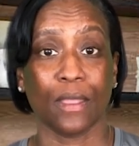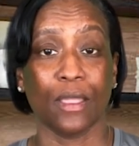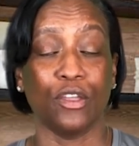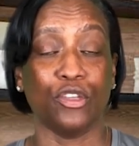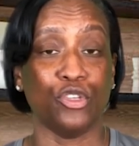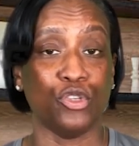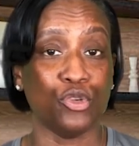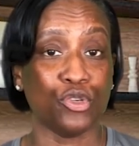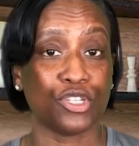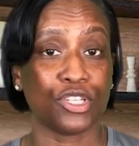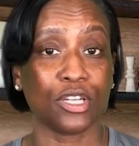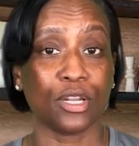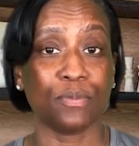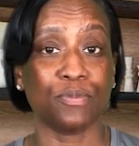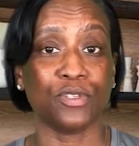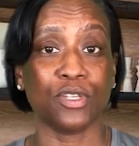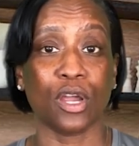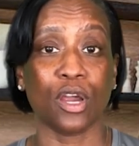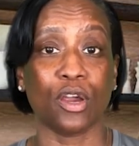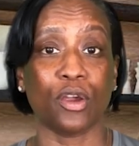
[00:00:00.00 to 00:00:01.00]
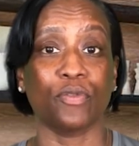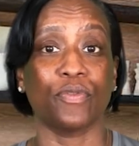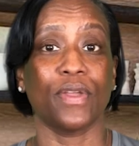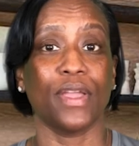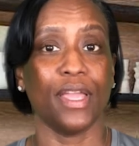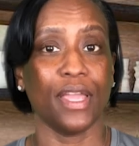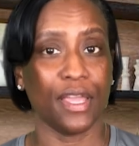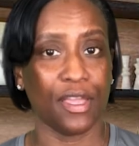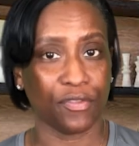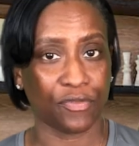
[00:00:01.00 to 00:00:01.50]
You should observe
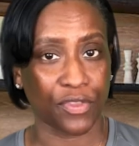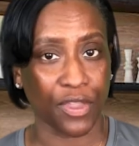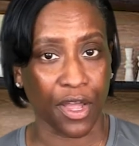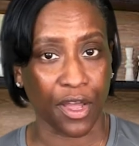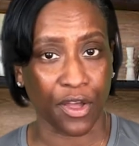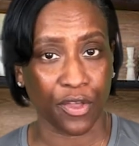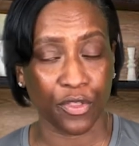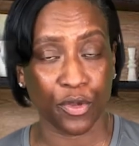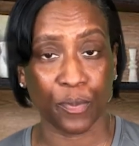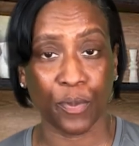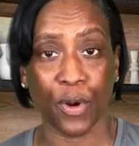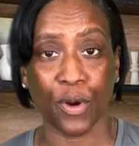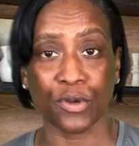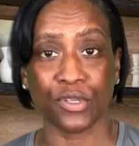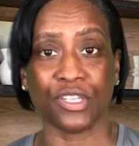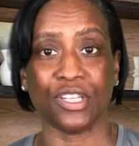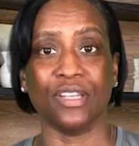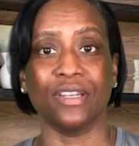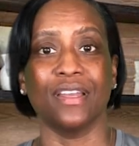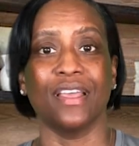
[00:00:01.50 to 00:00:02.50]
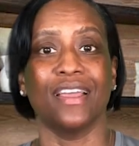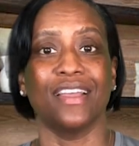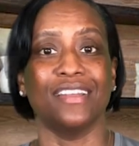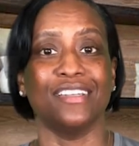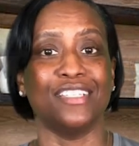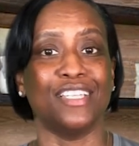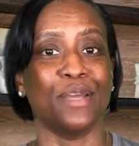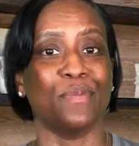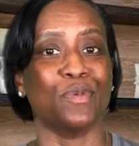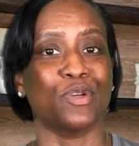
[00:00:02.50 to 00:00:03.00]
if the other person
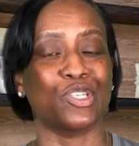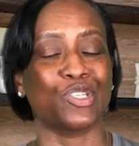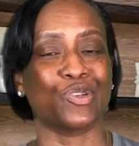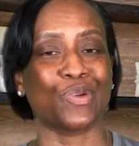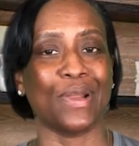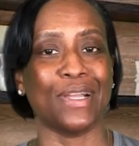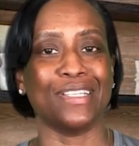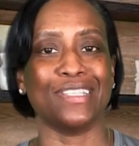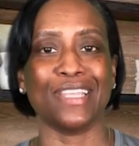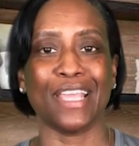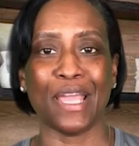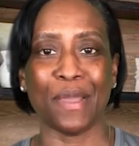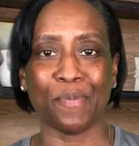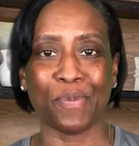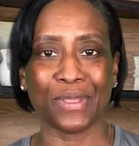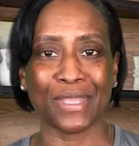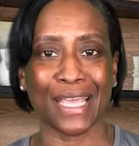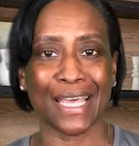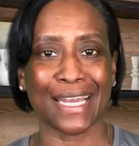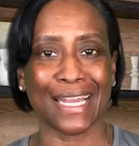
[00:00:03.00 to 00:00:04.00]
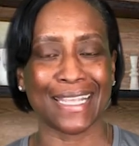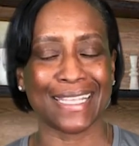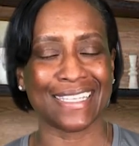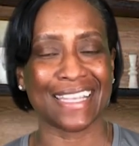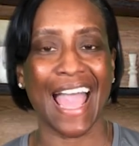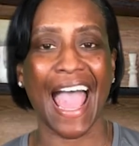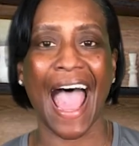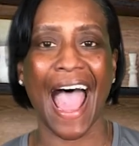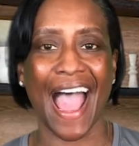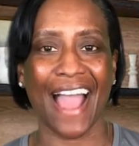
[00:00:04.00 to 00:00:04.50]
demonstrates empathetic
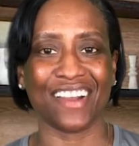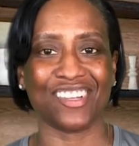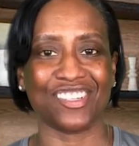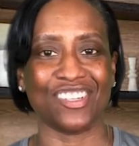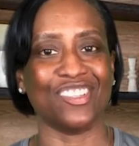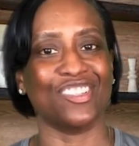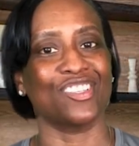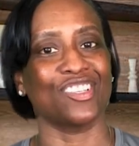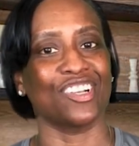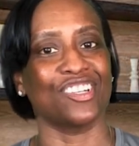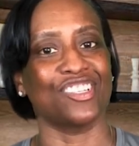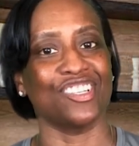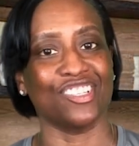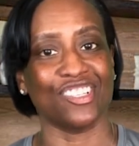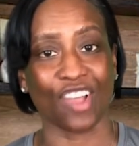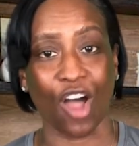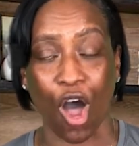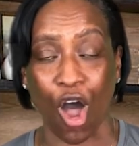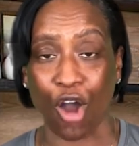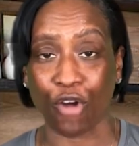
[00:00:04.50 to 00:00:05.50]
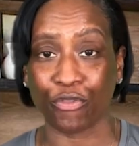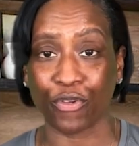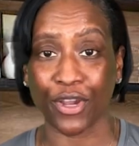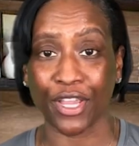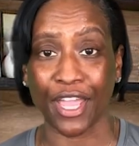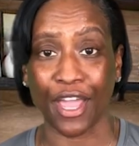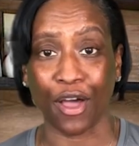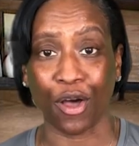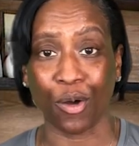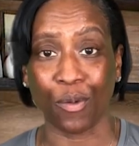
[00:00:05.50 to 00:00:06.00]
actions such as offering
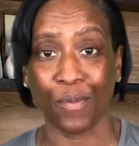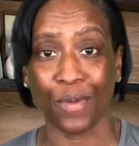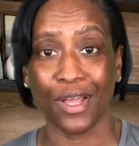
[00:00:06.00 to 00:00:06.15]
help,